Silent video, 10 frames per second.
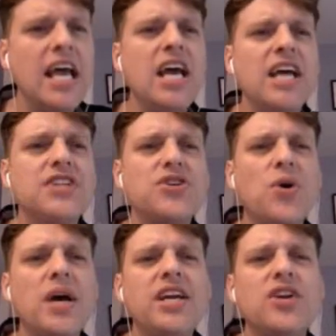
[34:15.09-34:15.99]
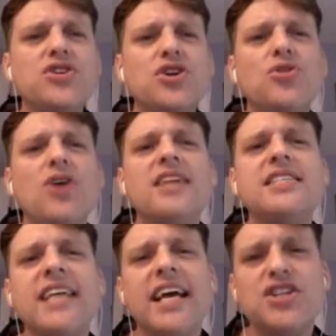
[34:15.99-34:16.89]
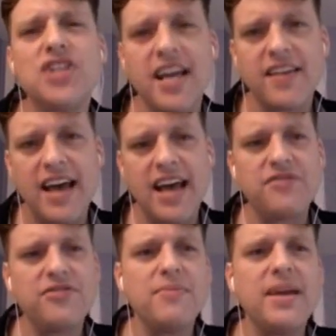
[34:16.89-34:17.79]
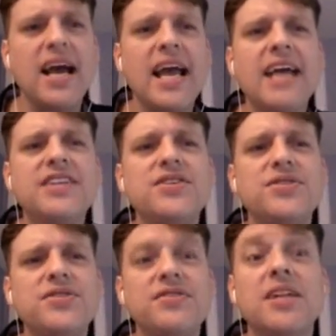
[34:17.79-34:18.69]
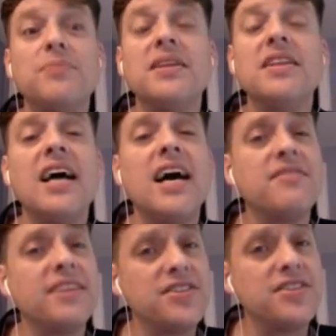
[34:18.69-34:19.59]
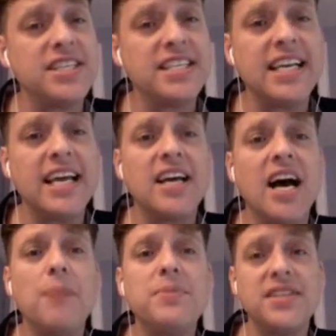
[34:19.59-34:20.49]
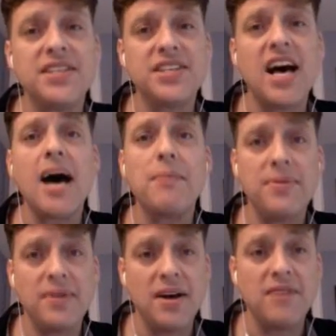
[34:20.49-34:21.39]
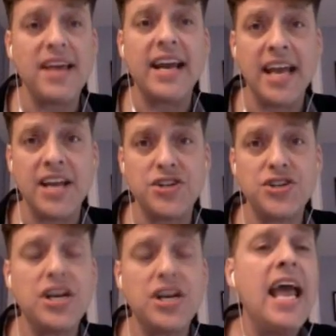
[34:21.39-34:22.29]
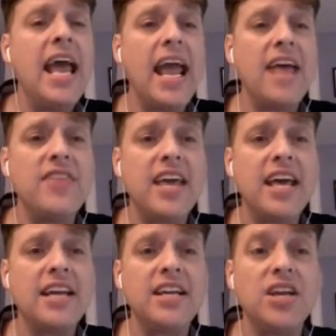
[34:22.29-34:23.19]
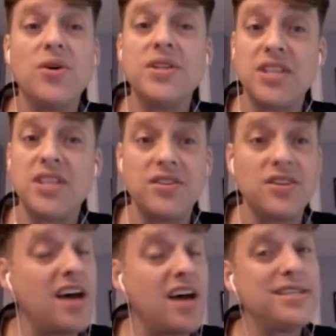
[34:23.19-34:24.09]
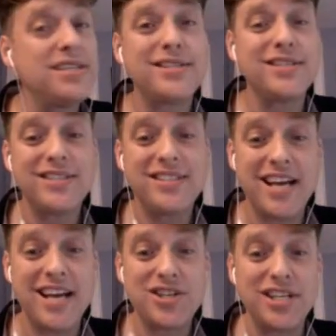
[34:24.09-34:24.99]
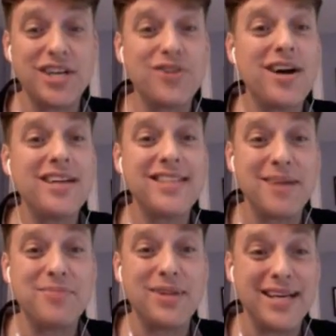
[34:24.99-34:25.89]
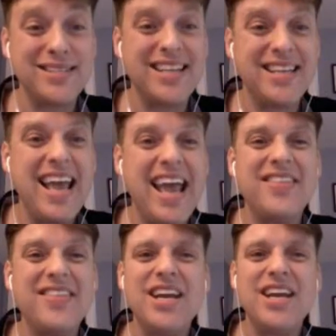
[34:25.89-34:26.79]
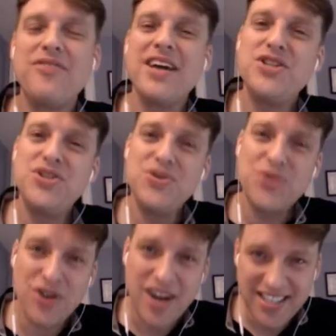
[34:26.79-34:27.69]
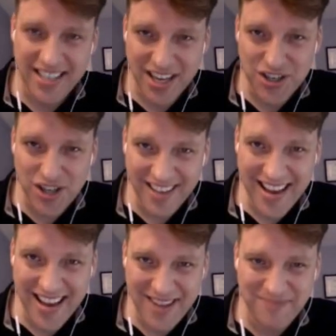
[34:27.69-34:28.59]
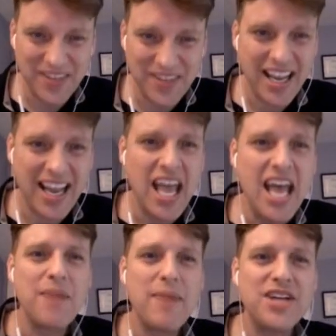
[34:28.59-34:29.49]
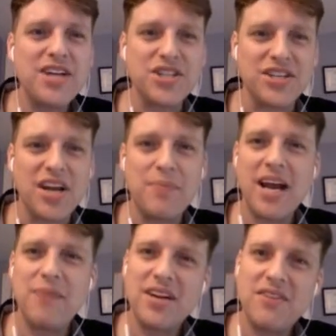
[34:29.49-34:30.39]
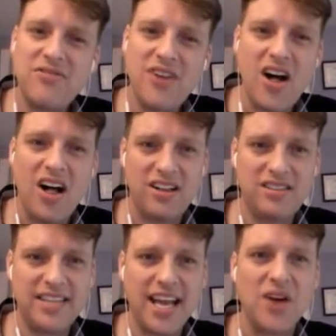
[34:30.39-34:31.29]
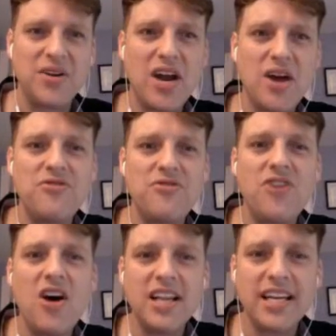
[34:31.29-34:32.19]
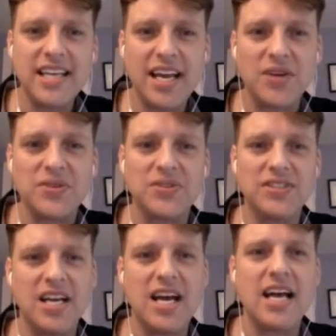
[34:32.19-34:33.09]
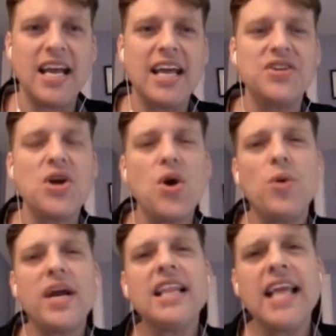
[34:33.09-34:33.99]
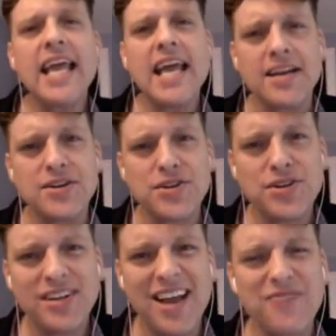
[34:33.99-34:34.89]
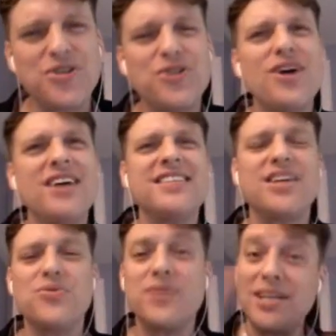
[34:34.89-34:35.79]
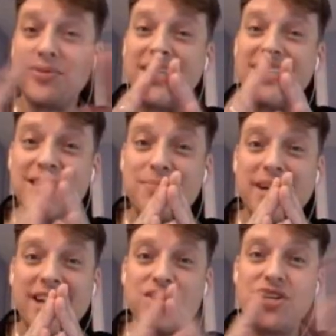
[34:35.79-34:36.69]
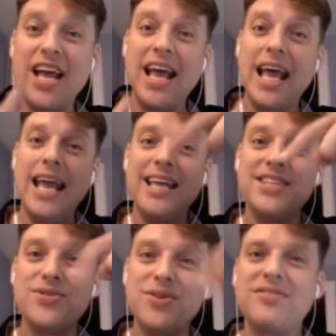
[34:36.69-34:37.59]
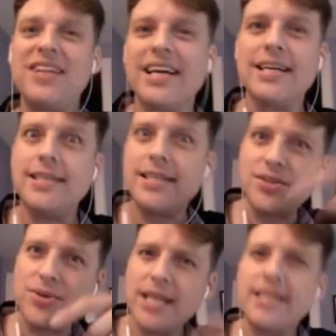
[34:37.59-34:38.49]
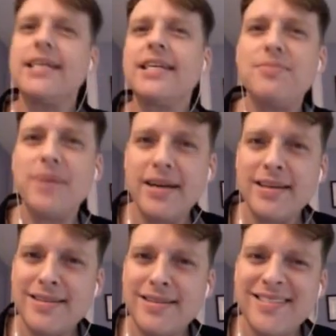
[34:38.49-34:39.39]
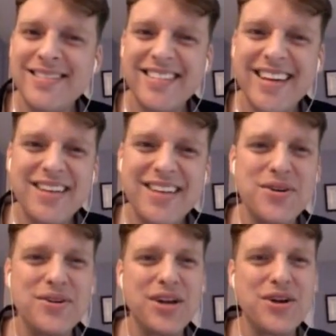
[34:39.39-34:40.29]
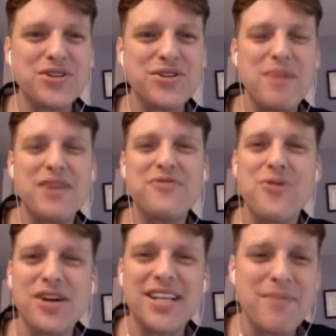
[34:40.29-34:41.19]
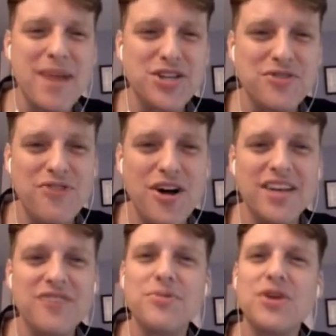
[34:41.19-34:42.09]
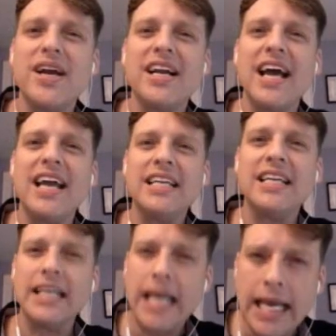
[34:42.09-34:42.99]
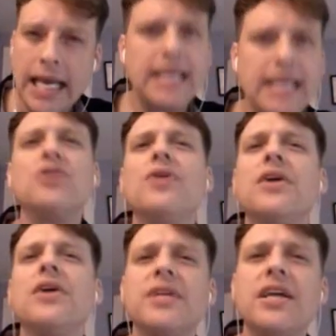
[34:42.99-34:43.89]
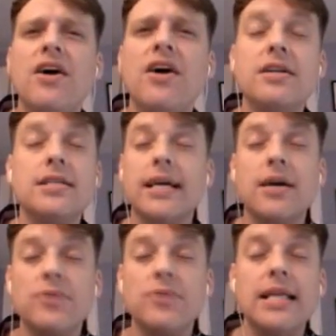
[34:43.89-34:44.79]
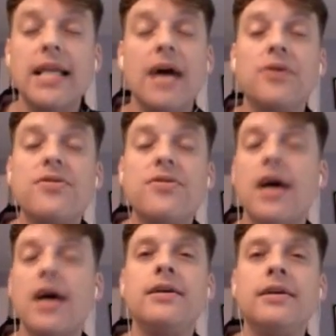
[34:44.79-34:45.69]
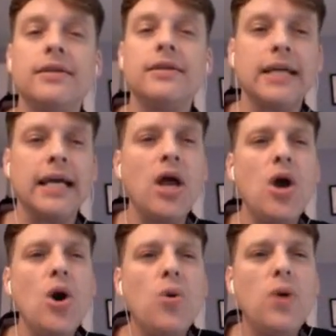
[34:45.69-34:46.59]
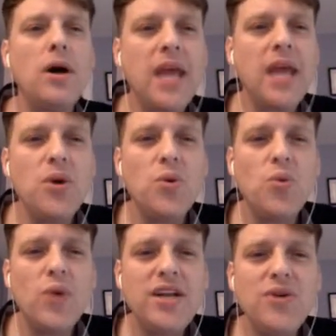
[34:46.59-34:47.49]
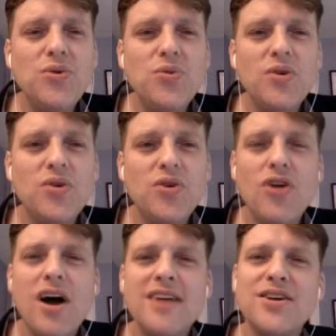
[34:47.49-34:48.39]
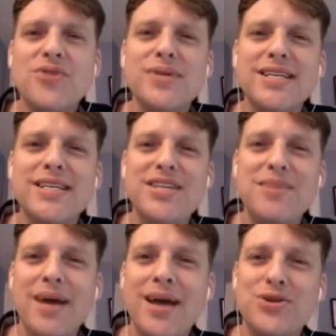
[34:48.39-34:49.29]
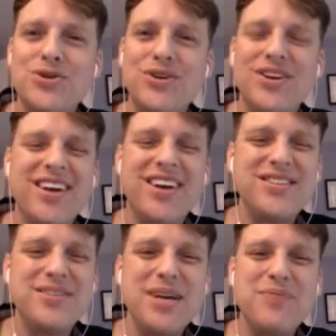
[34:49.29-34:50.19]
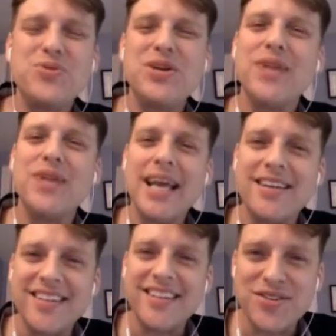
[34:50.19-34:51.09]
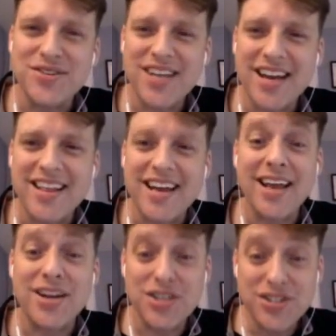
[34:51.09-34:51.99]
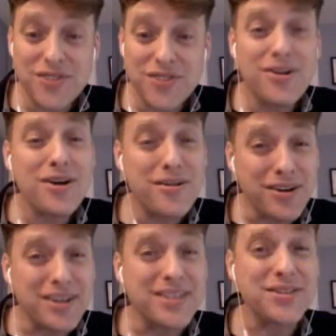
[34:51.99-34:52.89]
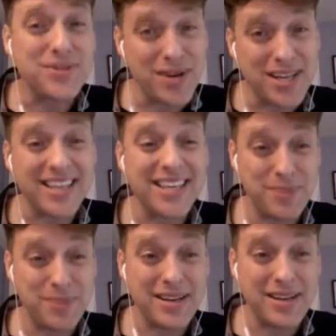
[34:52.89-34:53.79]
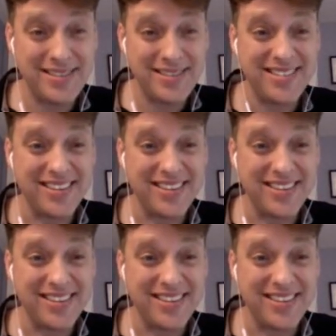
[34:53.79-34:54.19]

And so, you know, to cross an edge like that, for me, I had to develop a lot of energy to get up to the top of that edge. And then, you know, it's a lot of resistance to actually cross that place. And then, you know, if I do cross an edge like that, okay, imagine, I mean, I'm going to fall now. Now I'm falling down. Uh, and when I land after crossing a really, really steep edge, it's sort of like a disorienting experience. Okay, so you know, just metaphorically imagine falling from a great height and hitting the ground really hard. It's like a really loud thud. Okay, well, when you cross a really steep edge, sometimes when you land on the other side of that edge, it's a very, very disorienting experience.